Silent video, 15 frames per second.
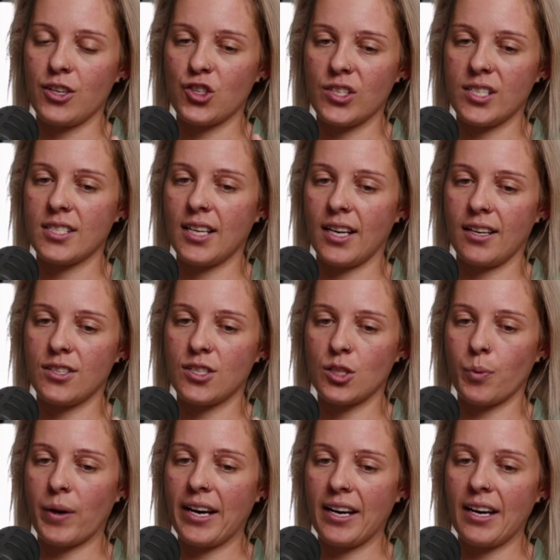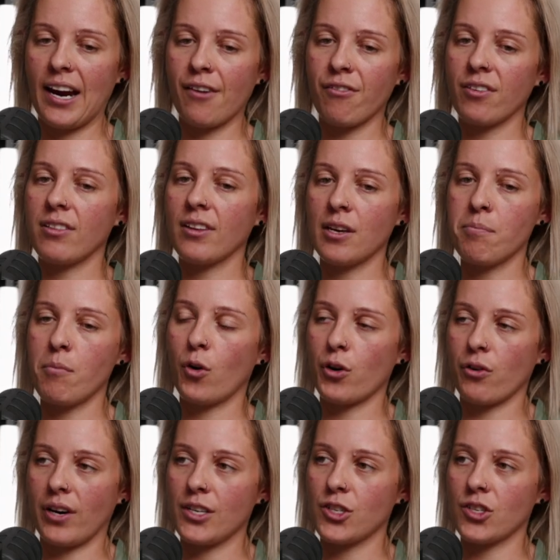And she said, sweetie, everything in
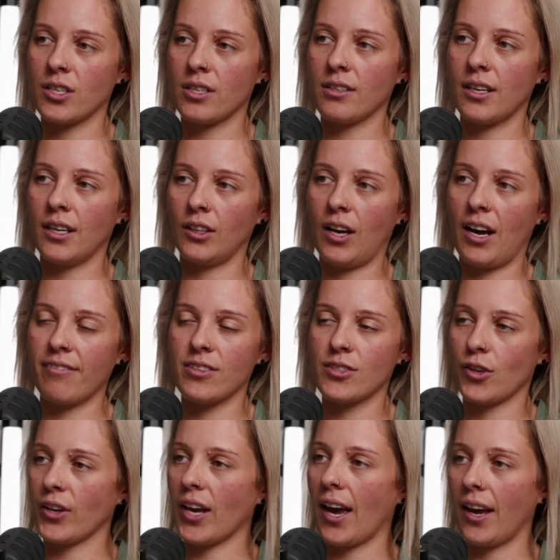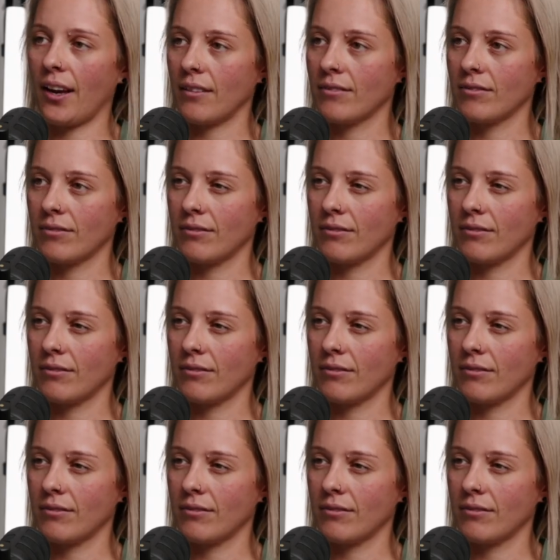moderation in life is okay.